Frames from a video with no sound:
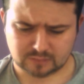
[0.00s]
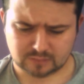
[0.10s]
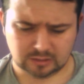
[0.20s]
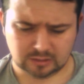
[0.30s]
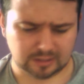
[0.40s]

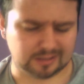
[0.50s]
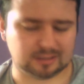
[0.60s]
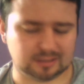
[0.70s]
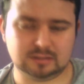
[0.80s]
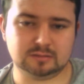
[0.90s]
like
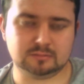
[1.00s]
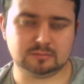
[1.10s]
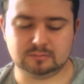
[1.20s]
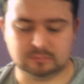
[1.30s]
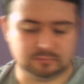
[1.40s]

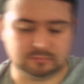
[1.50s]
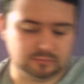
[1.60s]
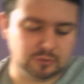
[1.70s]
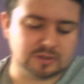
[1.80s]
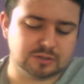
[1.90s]

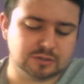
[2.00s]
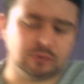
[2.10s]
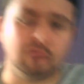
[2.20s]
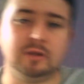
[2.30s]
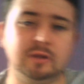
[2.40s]
units that you
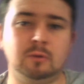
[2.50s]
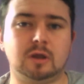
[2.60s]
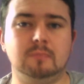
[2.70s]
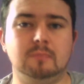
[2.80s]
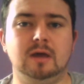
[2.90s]
don't really want to
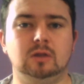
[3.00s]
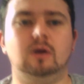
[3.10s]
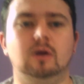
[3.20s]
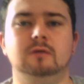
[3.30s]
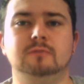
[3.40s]
commit a
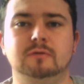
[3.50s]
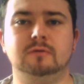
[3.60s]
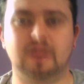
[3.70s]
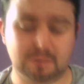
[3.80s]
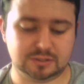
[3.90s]
lot of
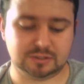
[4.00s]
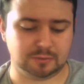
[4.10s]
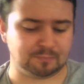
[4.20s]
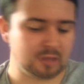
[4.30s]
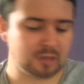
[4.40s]
damage to.
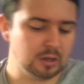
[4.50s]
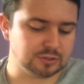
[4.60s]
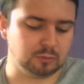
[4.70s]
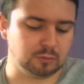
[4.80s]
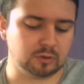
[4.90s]
So
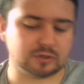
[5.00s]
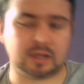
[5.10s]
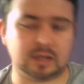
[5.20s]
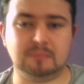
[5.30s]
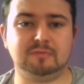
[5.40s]
you want to try and
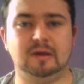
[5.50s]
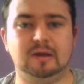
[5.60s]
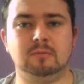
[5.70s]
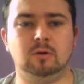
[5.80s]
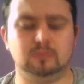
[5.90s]
keep your
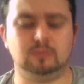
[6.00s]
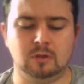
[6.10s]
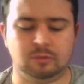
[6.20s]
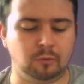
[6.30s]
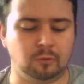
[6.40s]
Fireball,
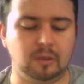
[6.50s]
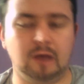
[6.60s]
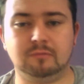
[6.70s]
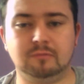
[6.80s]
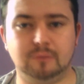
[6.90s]
throw that
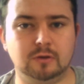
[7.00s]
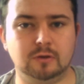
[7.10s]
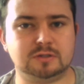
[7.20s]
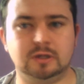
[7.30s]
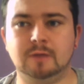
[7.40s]
out
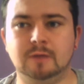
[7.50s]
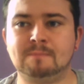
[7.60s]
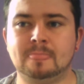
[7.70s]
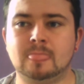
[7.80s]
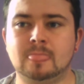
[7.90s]
first at
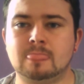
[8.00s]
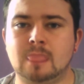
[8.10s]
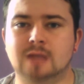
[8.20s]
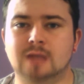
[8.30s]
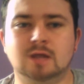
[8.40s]

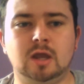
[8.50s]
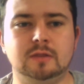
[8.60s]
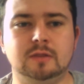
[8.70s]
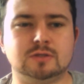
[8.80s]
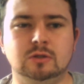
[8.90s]
a target
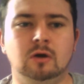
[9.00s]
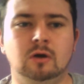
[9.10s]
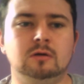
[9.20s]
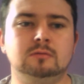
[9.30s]
that's not,